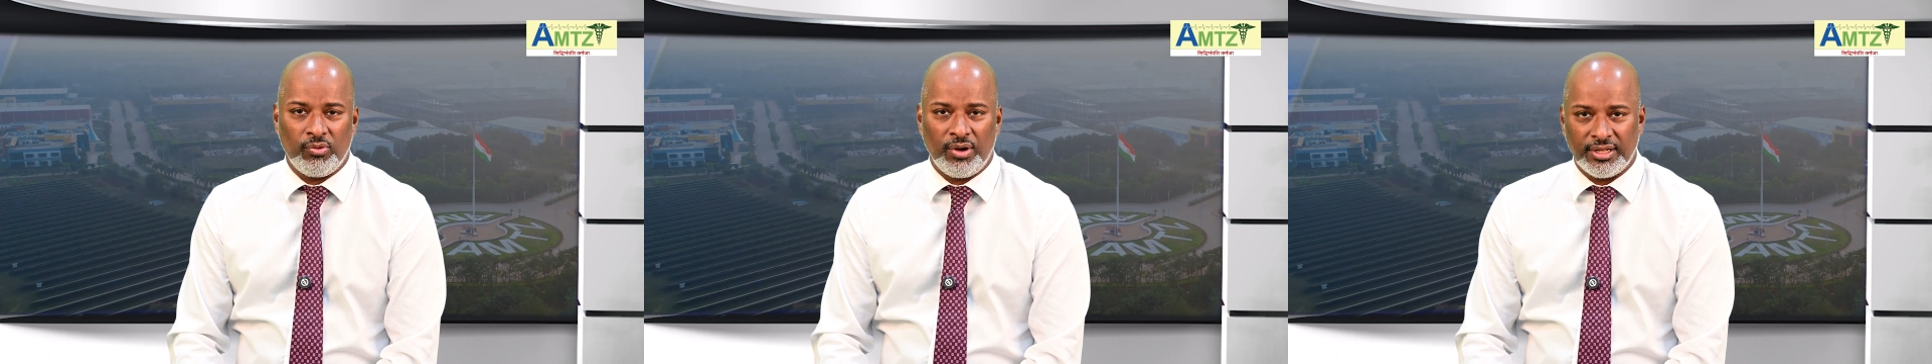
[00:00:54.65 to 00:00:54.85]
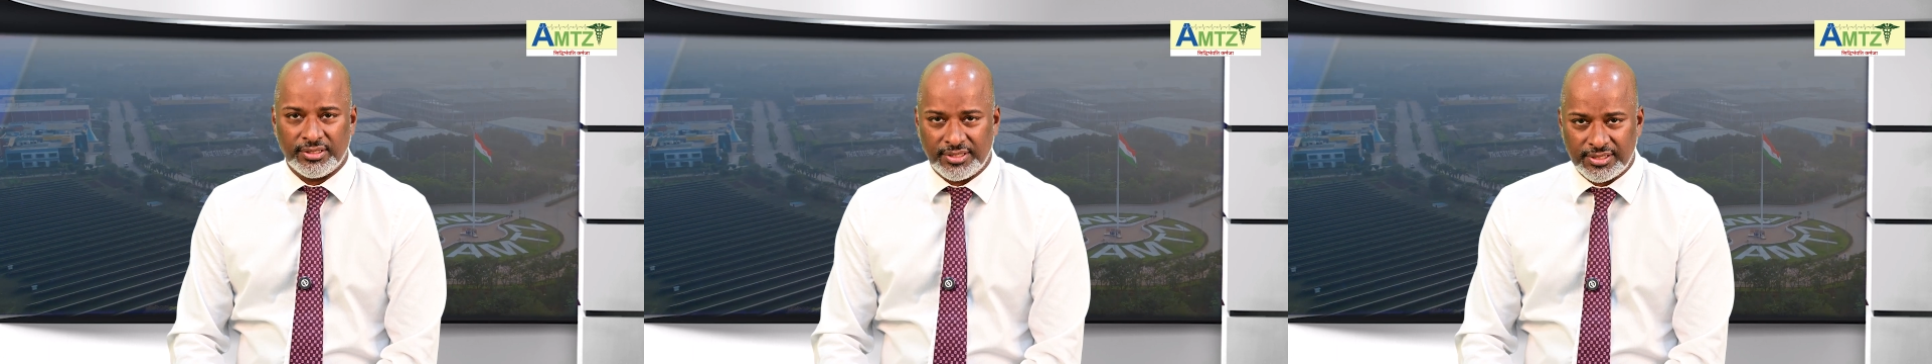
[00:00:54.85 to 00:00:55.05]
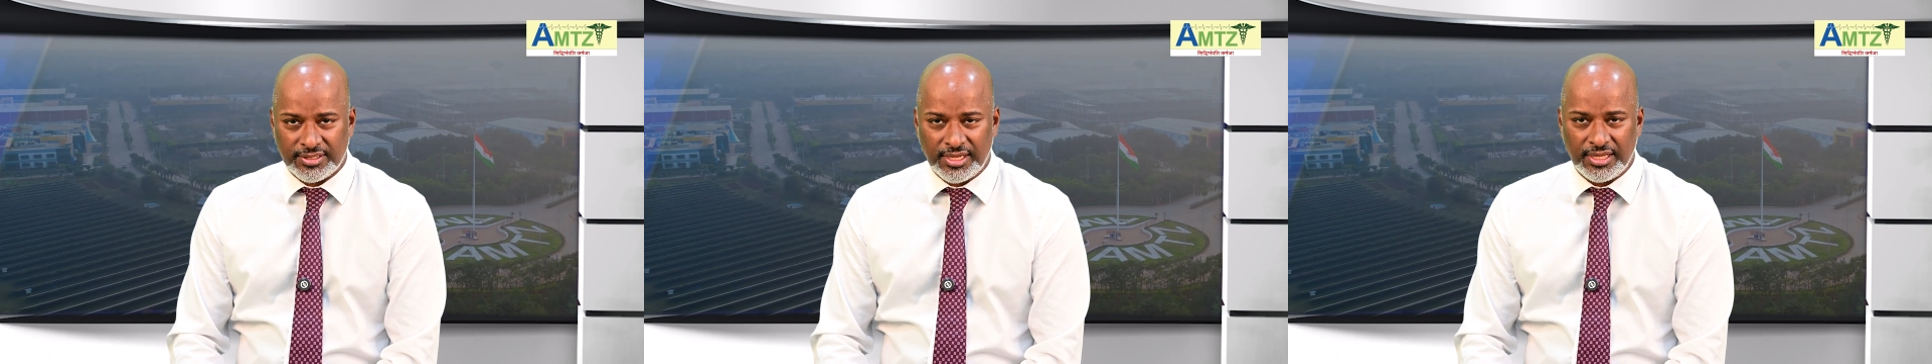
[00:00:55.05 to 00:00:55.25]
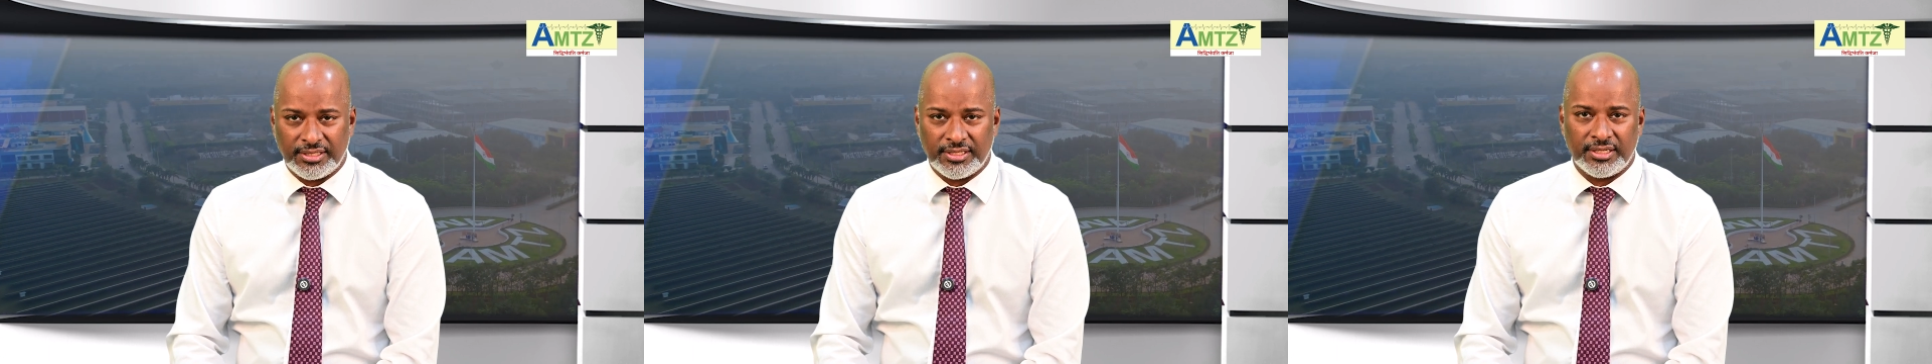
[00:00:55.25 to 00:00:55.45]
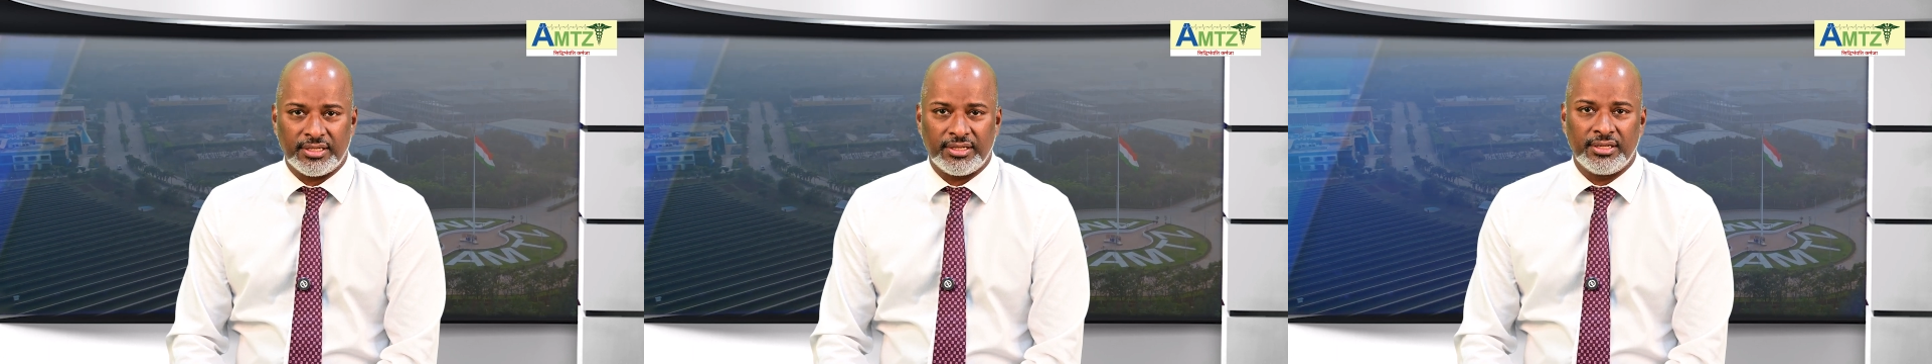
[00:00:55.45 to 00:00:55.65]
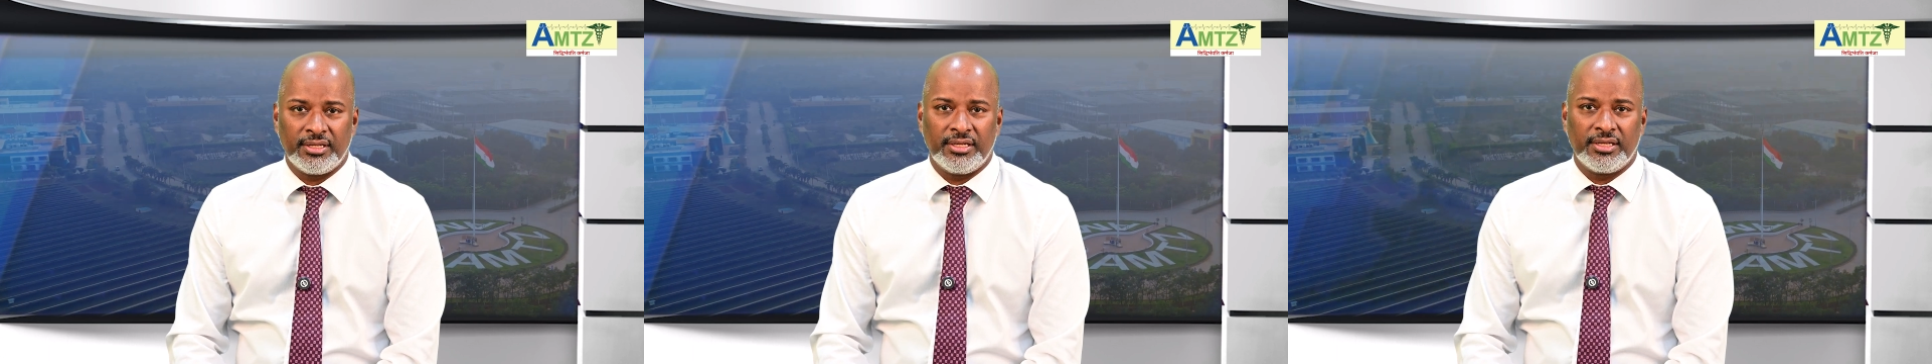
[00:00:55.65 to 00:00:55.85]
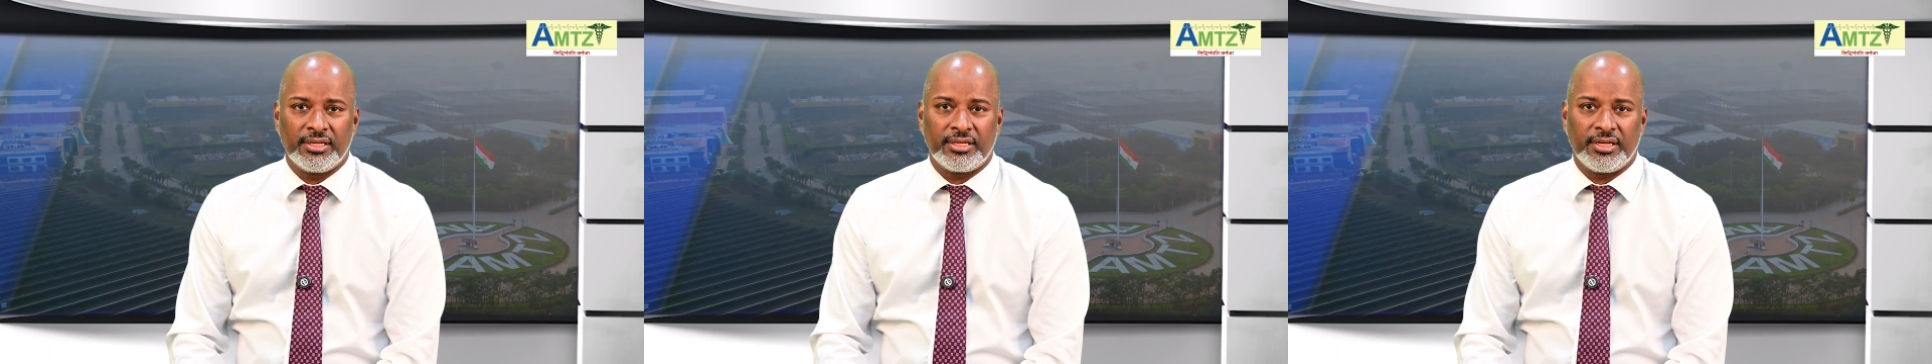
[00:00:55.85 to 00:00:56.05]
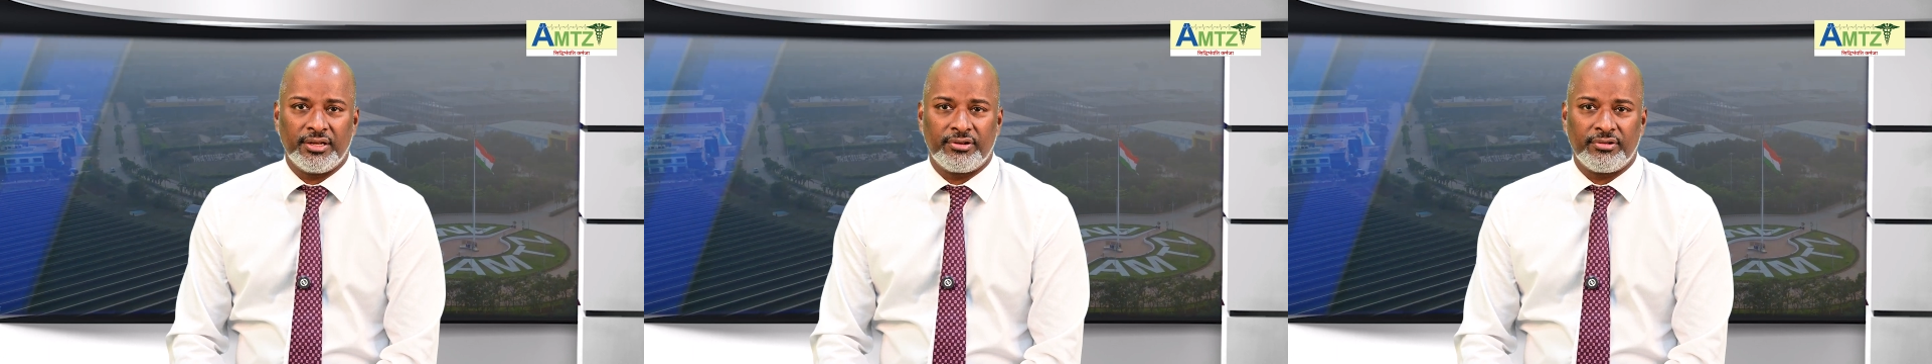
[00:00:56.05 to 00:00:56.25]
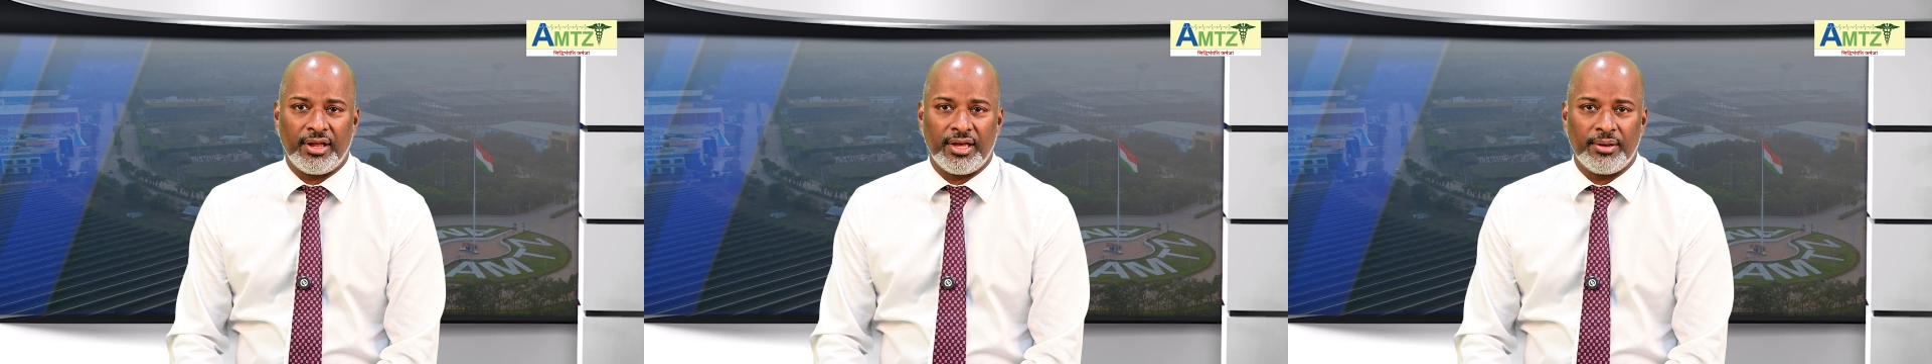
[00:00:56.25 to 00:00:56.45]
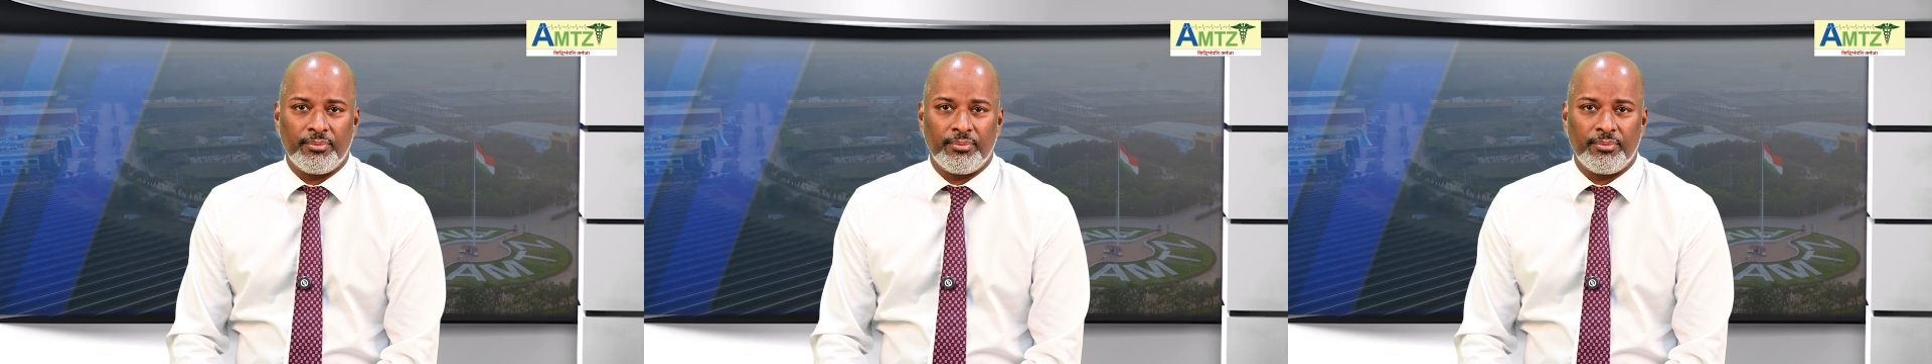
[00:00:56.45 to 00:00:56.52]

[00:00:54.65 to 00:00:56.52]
whilst the centre can try